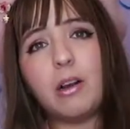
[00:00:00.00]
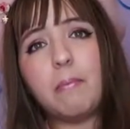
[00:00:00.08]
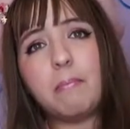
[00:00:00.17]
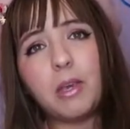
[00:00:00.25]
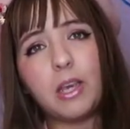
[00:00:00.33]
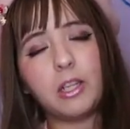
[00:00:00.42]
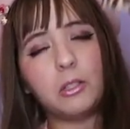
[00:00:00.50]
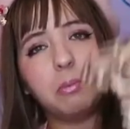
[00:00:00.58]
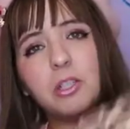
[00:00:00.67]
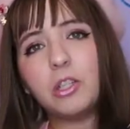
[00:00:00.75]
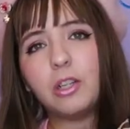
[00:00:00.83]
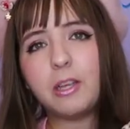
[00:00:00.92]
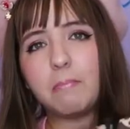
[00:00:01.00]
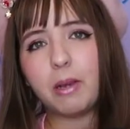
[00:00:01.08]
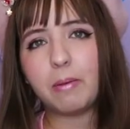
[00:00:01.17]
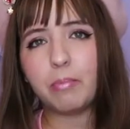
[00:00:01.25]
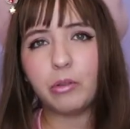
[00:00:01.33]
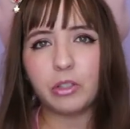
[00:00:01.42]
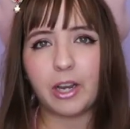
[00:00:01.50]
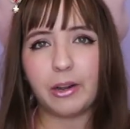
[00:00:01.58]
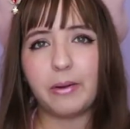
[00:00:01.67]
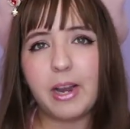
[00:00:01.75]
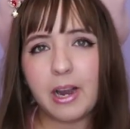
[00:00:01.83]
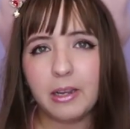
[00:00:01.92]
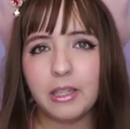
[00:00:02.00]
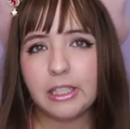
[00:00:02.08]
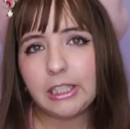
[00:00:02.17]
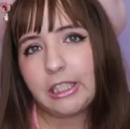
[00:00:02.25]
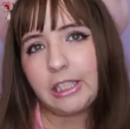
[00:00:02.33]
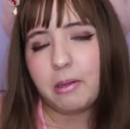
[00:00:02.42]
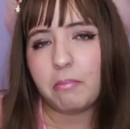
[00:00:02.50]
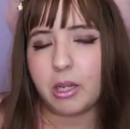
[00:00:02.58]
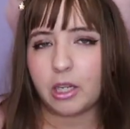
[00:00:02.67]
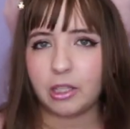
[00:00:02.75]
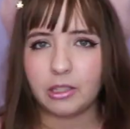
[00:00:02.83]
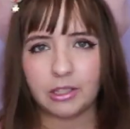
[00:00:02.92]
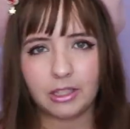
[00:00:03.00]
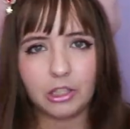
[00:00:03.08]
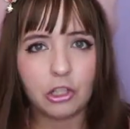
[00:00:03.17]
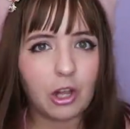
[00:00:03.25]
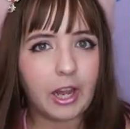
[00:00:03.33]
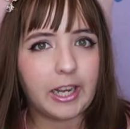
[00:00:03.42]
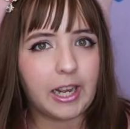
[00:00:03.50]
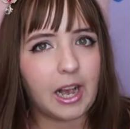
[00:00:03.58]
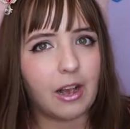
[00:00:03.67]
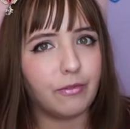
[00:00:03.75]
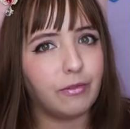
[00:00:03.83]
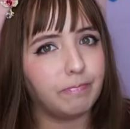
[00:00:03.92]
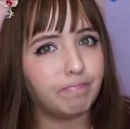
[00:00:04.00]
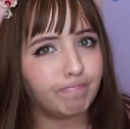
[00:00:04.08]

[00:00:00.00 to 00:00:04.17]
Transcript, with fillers: on me especially my boobs area because it's not like I have